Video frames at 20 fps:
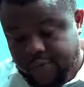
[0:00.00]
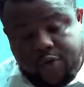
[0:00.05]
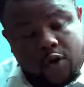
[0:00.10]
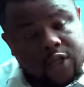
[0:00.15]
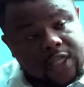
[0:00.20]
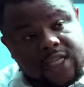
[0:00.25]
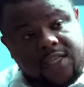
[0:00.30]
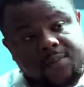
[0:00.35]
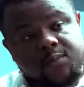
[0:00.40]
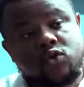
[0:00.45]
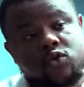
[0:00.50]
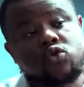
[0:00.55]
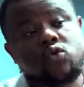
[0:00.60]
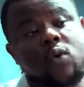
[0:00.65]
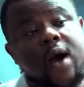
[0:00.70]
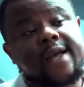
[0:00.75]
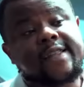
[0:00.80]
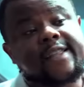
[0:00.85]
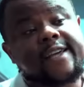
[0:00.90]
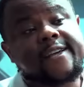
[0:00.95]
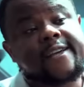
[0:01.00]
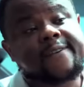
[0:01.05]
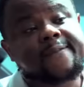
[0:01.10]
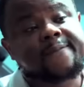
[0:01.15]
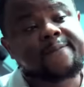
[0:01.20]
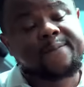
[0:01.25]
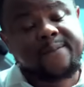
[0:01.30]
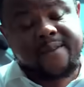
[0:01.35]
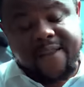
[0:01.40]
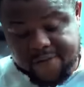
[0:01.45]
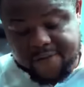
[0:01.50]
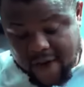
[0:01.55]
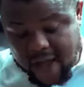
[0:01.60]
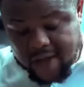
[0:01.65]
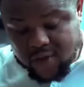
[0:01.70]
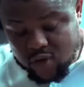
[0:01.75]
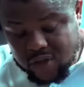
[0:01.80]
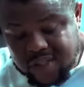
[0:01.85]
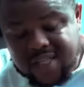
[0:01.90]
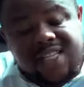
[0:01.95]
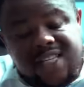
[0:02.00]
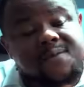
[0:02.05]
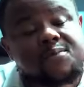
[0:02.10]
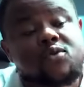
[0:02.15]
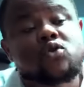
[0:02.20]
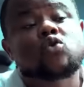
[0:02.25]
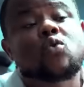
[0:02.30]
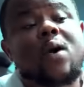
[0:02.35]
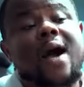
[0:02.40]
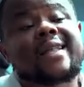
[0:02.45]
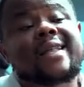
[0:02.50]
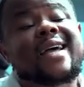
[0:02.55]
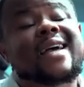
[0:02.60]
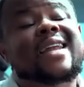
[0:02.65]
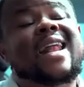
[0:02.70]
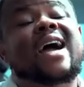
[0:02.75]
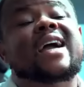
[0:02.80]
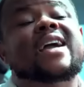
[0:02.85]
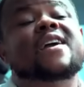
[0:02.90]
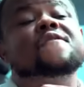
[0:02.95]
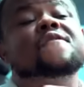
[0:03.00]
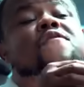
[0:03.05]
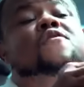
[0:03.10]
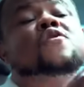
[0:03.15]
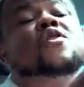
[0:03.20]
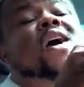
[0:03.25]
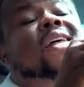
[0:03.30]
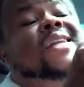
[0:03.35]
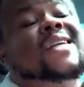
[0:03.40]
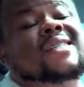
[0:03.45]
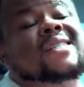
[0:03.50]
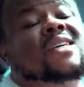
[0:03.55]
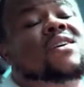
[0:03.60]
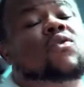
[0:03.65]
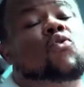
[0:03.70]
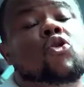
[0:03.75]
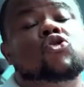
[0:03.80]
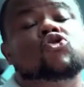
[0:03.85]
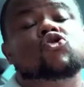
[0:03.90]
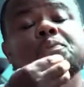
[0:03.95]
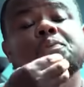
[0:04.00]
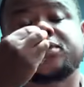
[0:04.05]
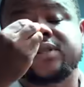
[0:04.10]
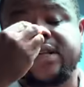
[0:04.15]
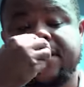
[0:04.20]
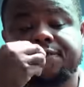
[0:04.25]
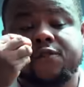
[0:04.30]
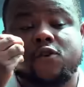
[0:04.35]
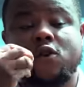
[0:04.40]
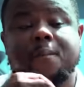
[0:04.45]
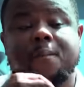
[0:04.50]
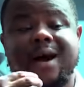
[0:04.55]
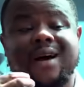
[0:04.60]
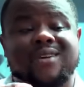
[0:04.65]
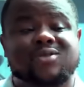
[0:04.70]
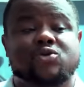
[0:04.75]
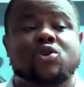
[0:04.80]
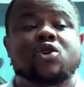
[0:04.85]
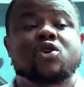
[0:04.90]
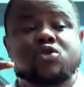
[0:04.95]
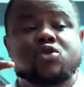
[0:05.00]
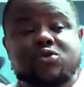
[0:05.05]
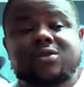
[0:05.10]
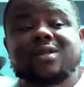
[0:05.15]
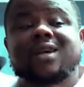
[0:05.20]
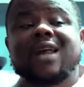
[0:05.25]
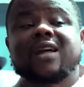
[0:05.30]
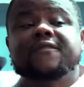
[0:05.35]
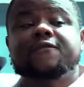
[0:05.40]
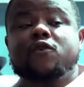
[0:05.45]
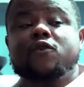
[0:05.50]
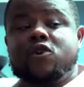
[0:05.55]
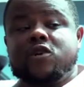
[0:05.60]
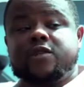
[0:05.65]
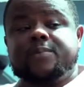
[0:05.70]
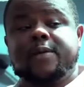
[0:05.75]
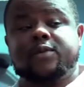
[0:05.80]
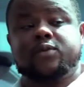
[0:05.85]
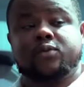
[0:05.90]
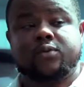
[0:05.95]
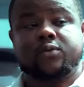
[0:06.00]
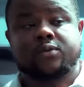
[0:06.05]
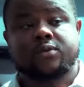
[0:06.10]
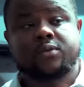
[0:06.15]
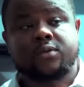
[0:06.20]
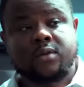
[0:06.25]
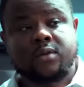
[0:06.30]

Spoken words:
For this mood, why they? If I use this mood where then I give you anything, once you put them for your mouth, you dey land for hospital.